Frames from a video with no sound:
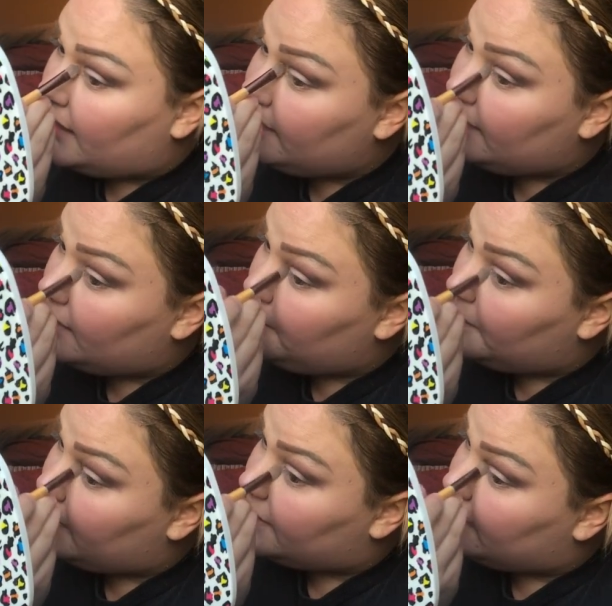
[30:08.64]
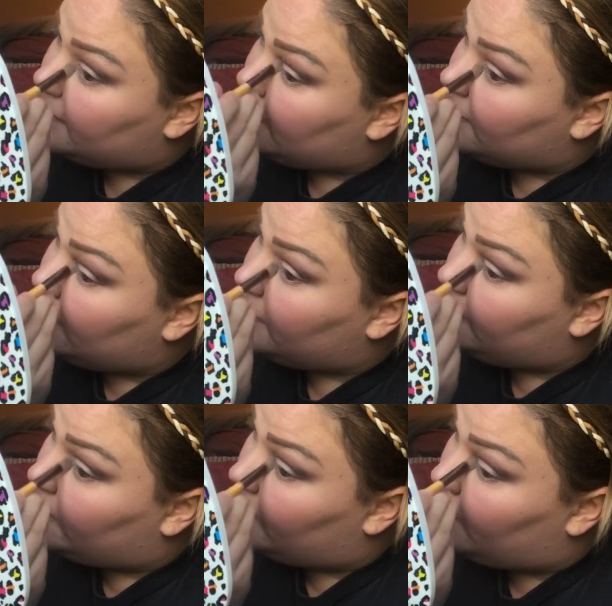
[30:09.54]
And then I put it in the
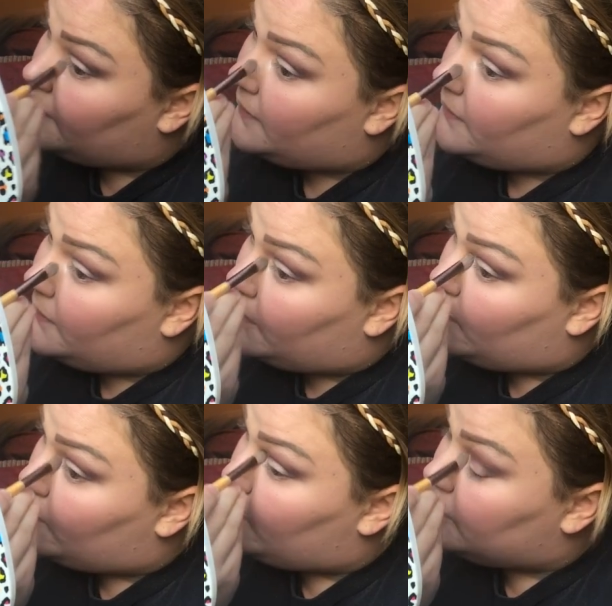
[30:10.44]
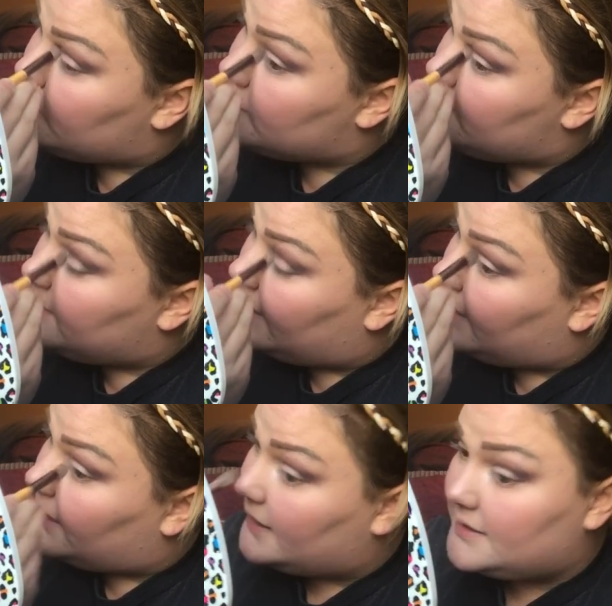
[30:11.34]
corners of my
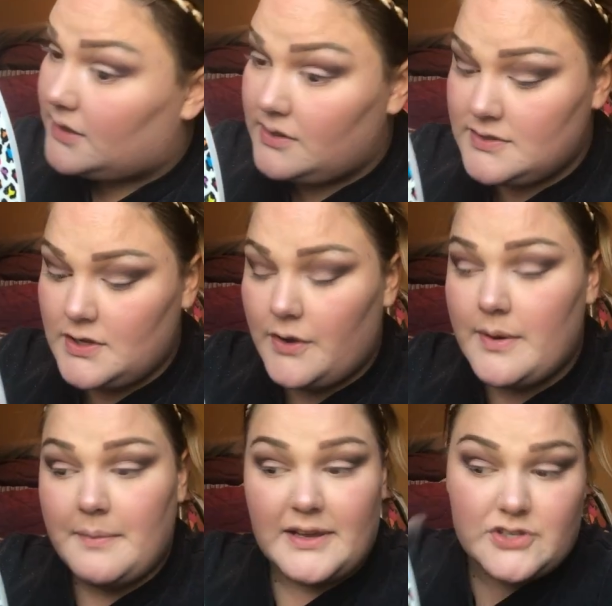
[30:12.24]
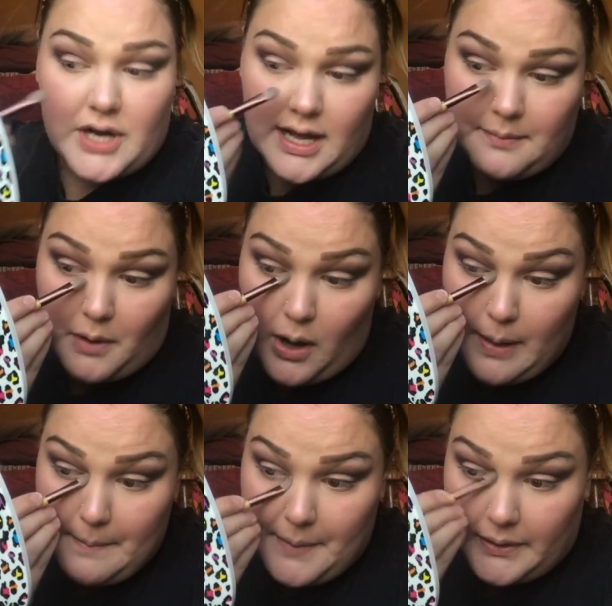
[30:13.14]
eye. Also, it makes your eye
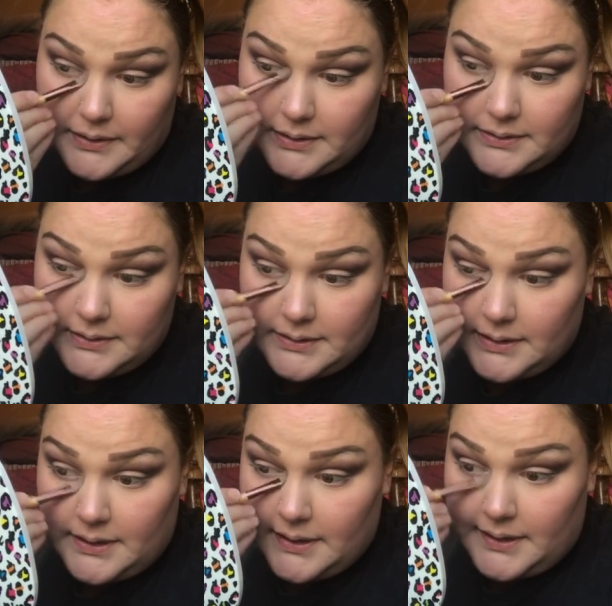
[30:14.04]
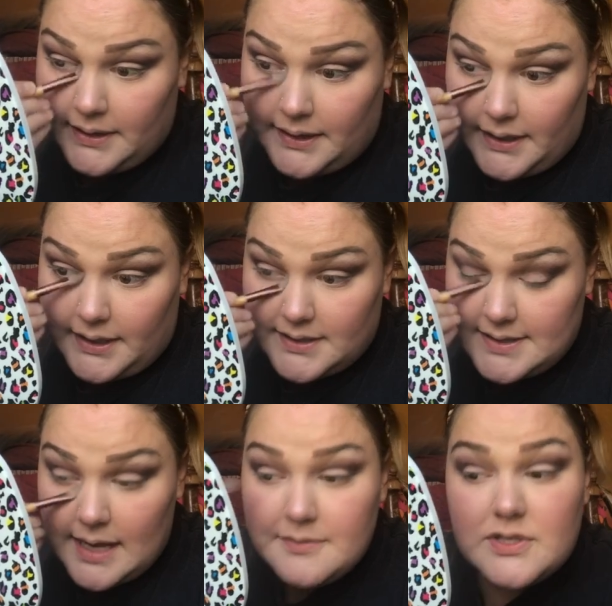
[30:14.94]
pop. It
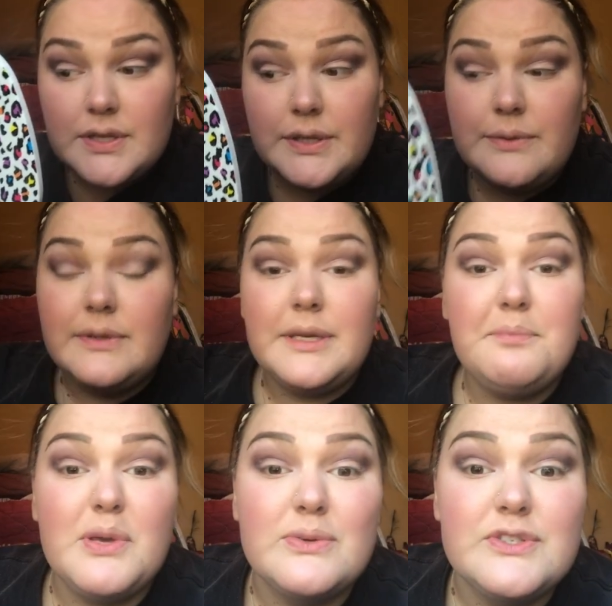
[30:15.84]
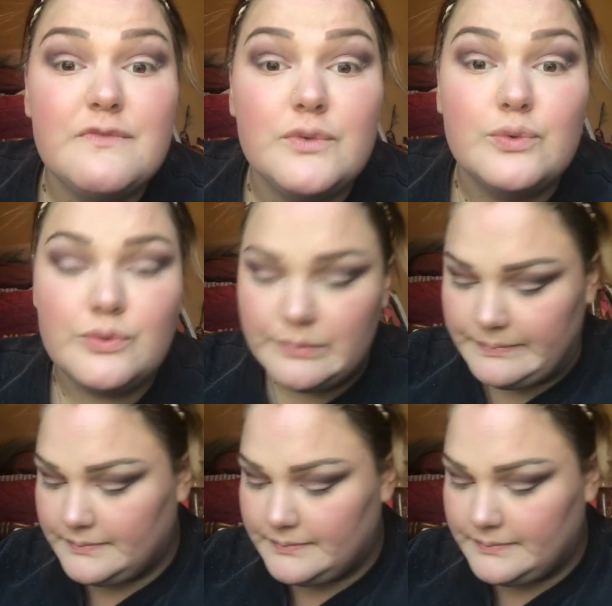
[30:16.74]
is absolutely beautiful.